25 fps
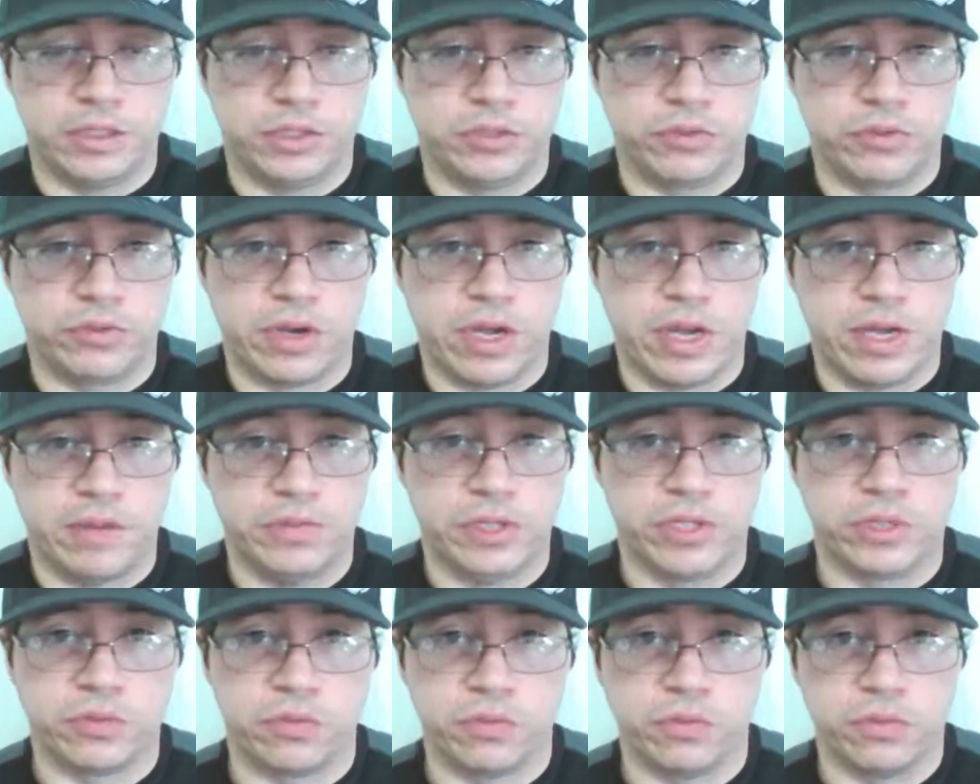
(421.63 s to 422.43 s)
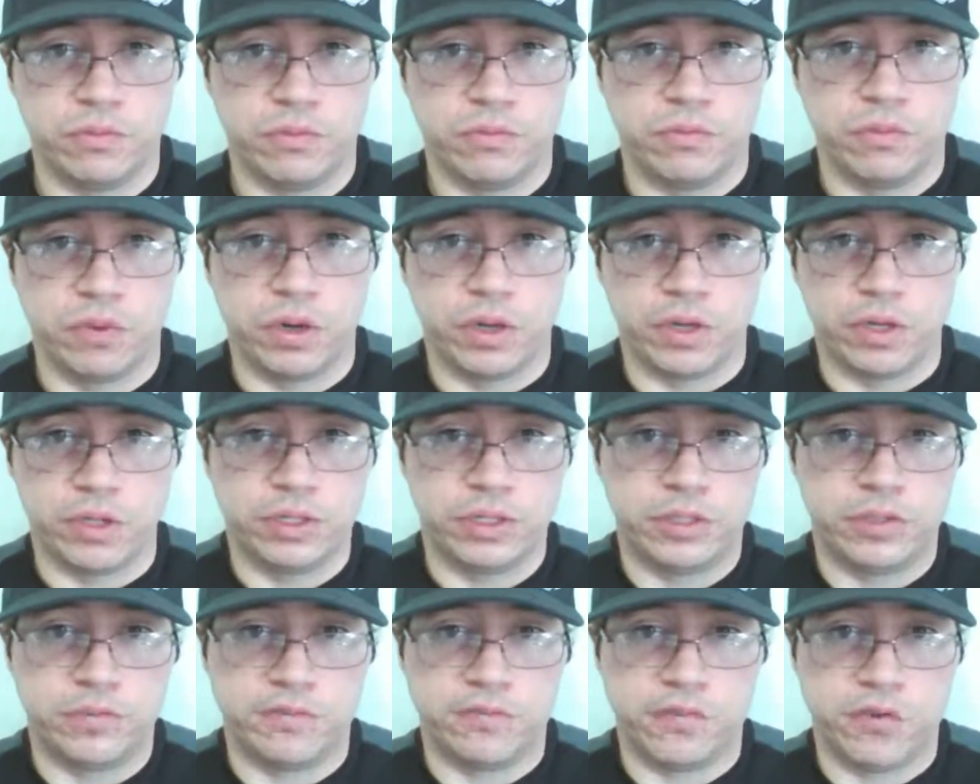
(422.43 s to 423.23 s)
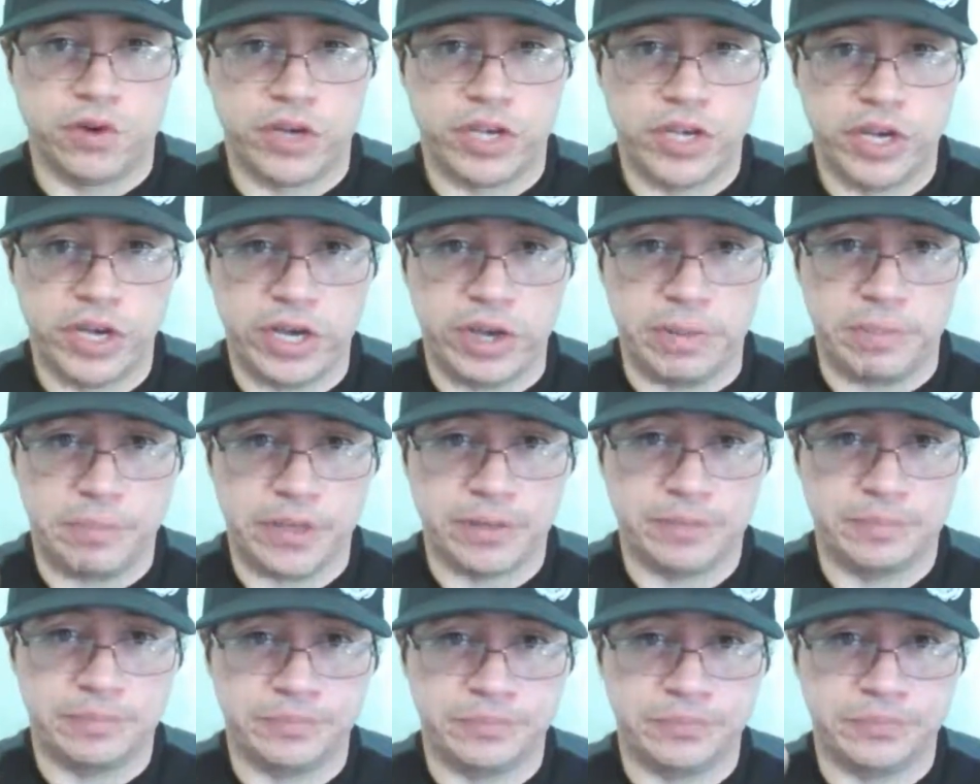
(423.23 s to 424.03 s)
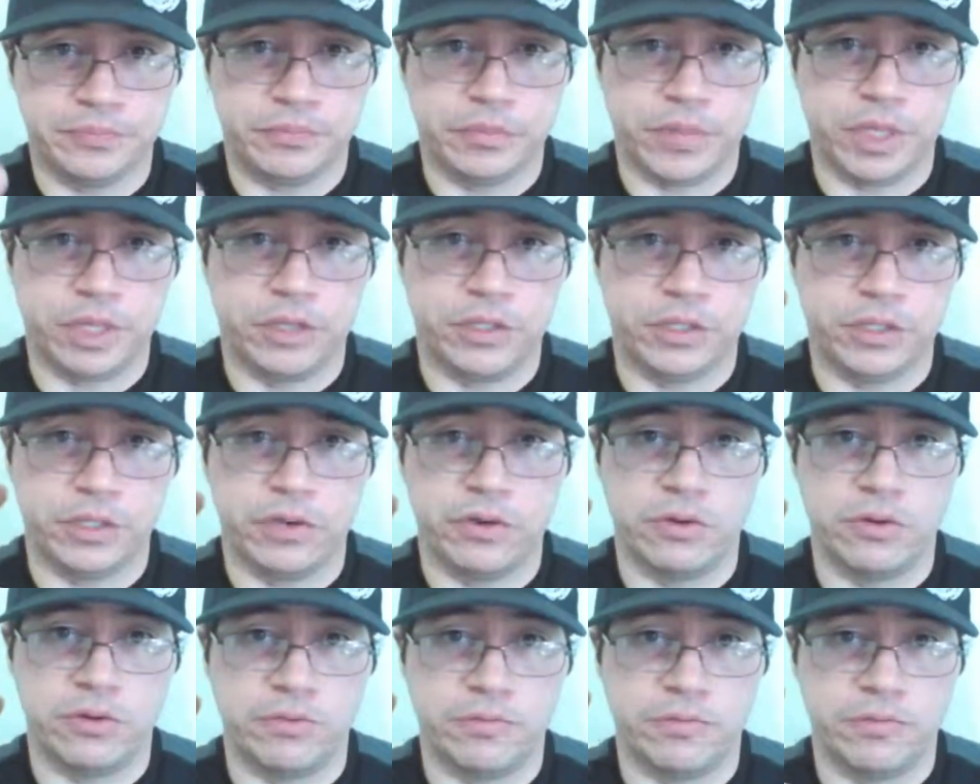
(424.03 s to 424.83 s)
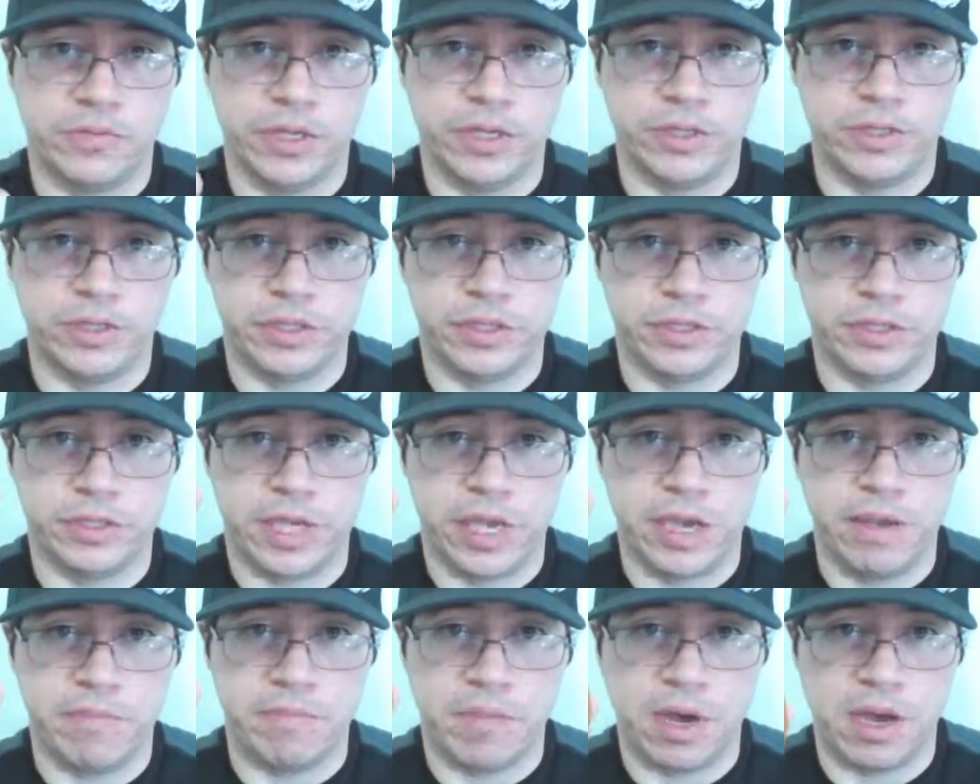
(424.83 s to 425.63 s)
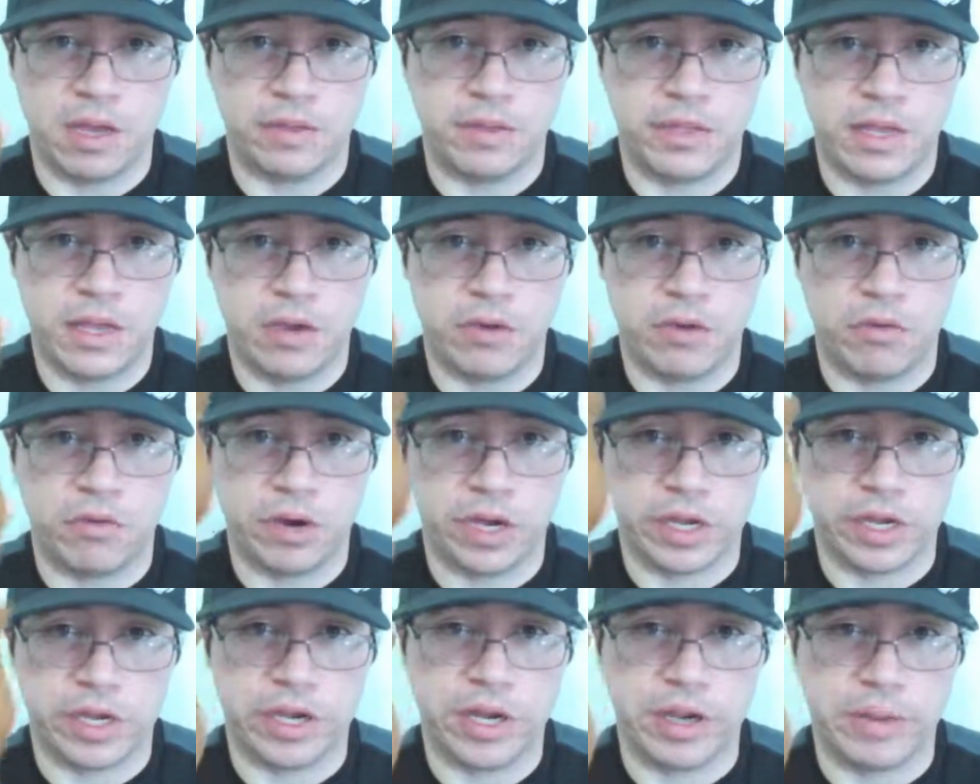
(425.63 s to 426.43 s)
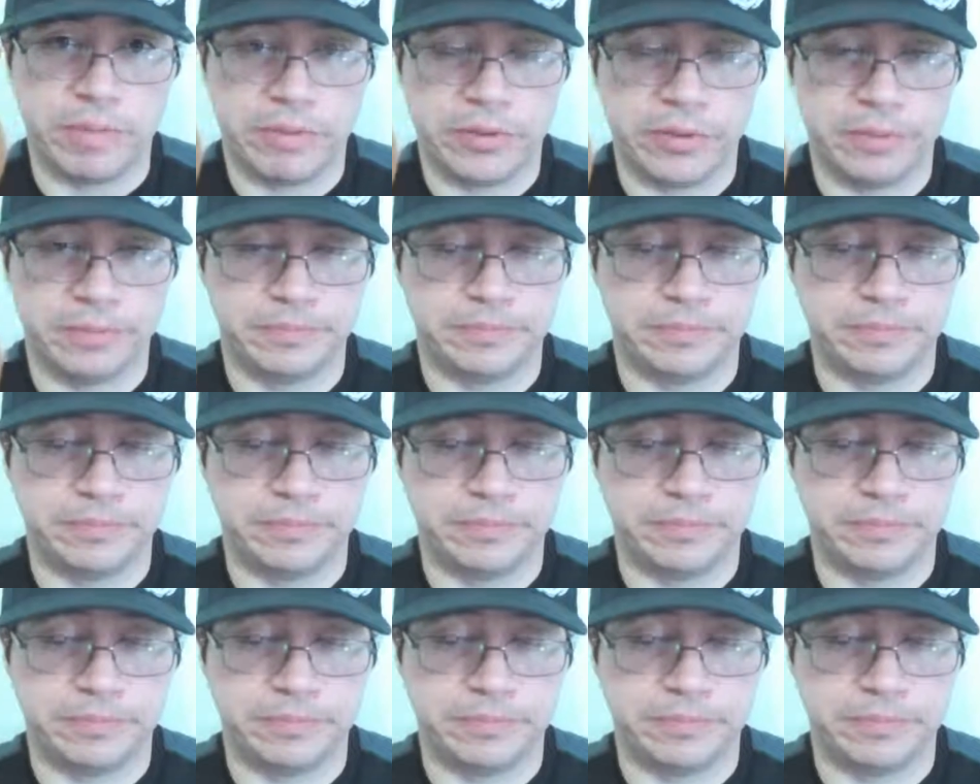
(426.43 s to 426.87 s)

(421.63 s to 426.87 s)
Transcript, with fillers: tribes' words for cup. So this is a mate or a cup.